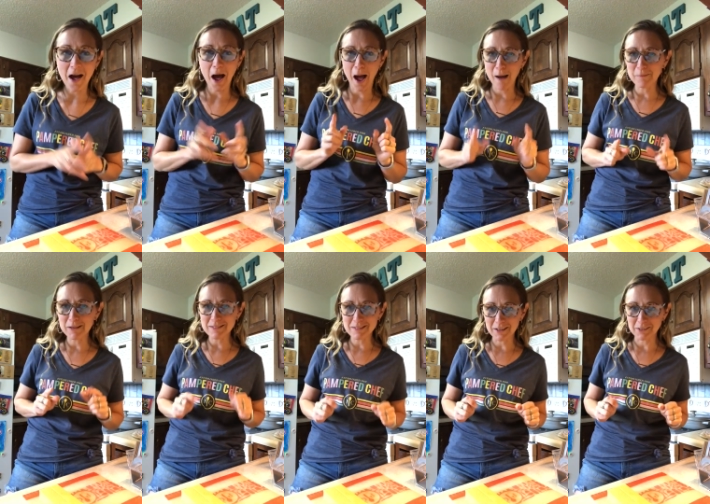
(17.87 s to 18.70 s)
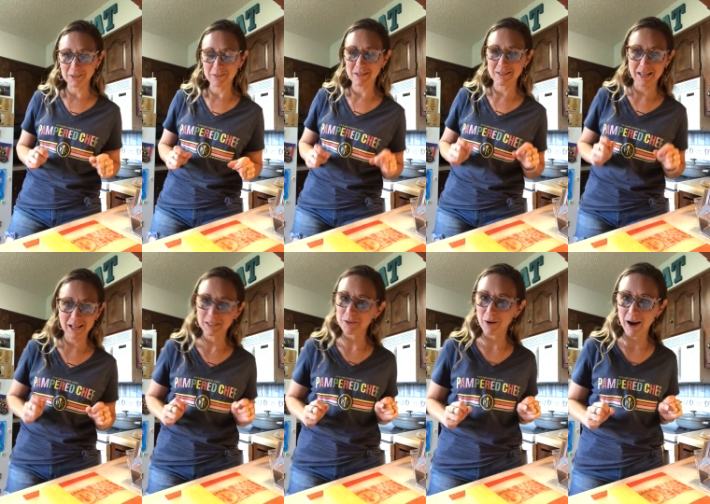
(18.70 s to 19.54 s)
I'm going to tell you
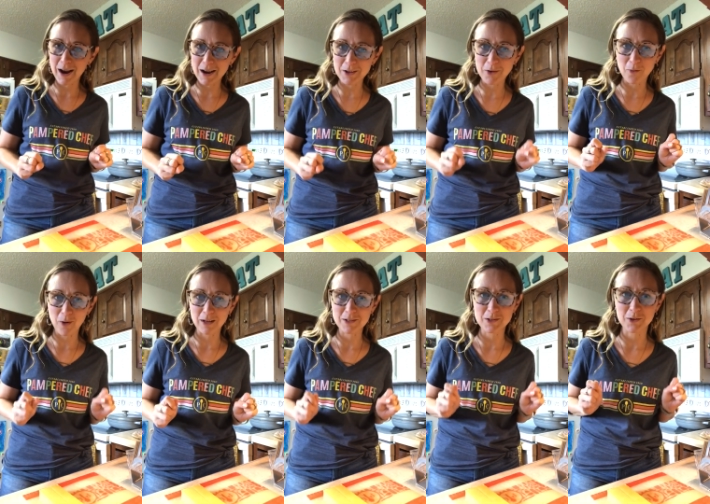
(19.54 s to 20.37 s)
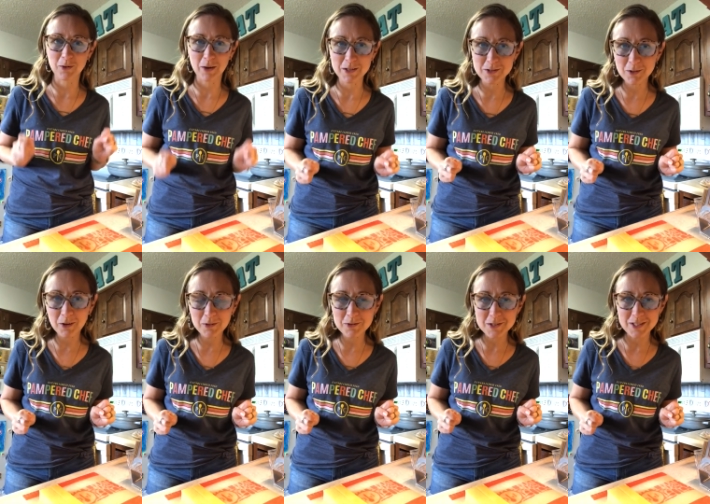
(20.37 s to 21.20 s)
exactly why you want to grate your
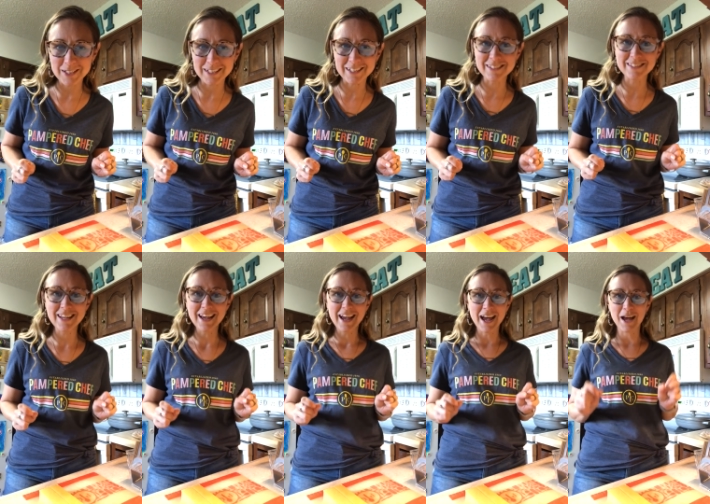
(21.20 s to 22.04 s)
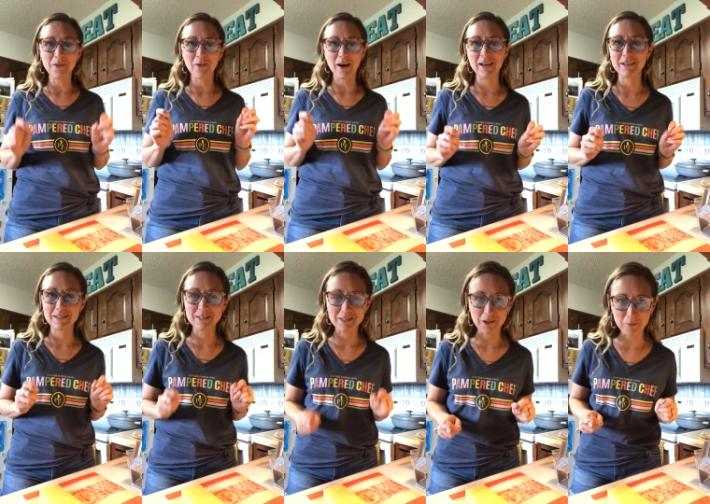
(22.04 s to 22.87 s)
own cheese and why it is
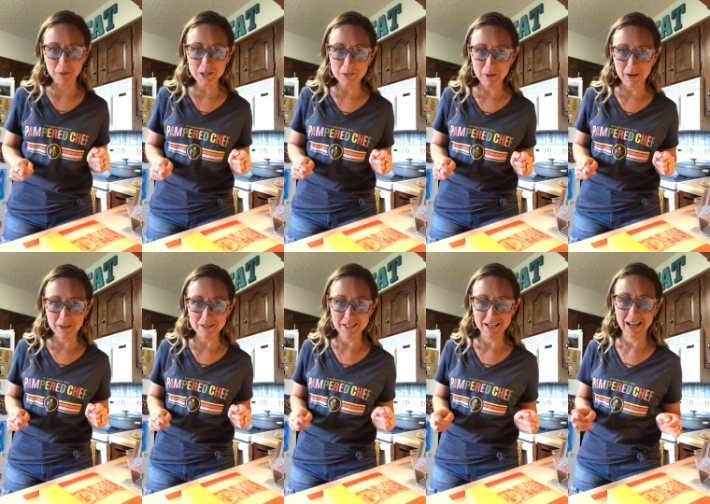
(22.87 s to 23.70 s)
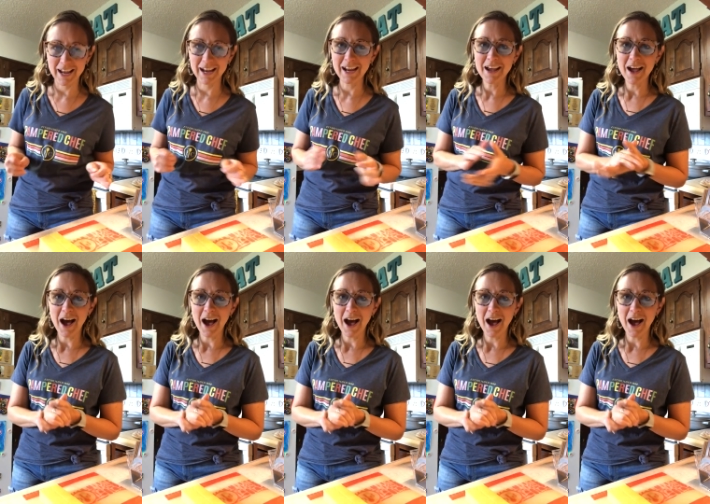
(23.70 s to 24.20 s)
so much better today.